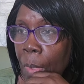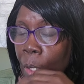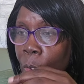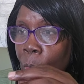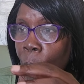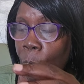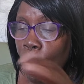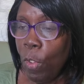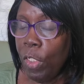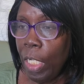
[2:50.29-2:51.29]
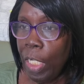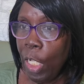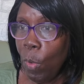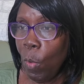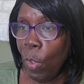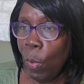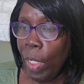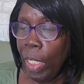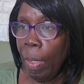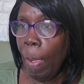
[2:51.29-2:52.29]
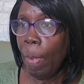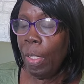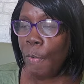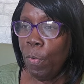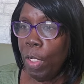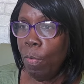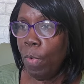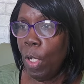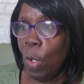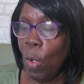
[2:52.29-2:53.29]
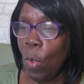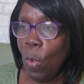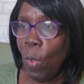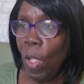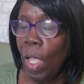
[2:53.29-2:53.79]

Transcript: I go function their own way, different from all.